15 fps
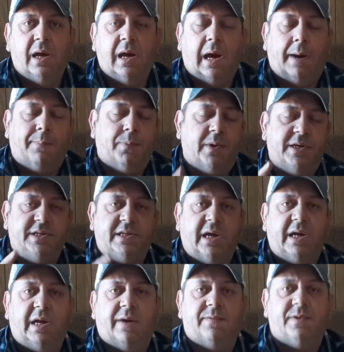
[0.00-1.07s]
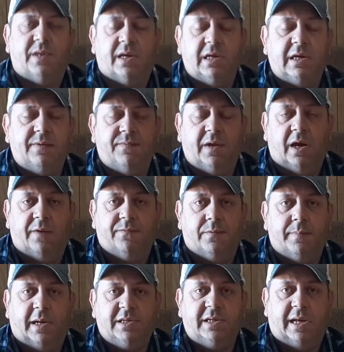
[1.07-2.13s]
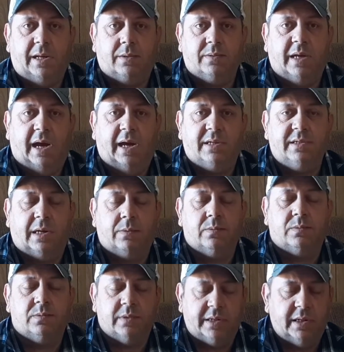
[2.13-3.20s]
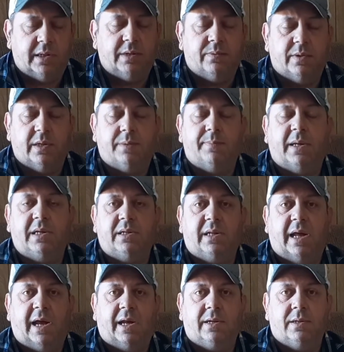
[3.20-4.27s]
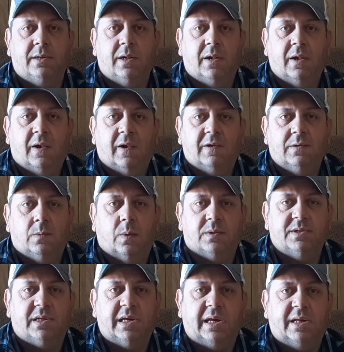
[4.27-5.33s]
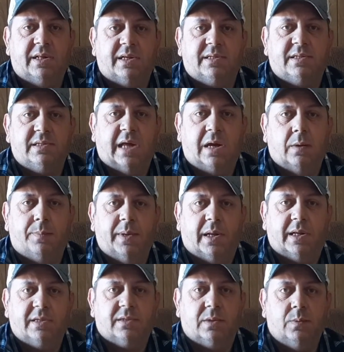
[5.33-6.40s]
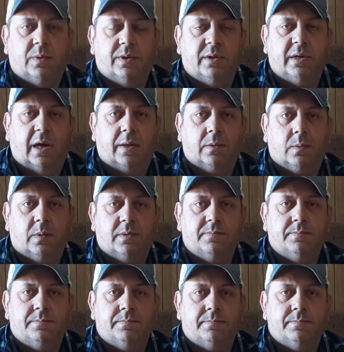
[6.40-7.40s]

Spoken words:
I appreciate everything you've done for my channel, guys. I really, really mean that. Once again, this is Dale Billingsley with another one.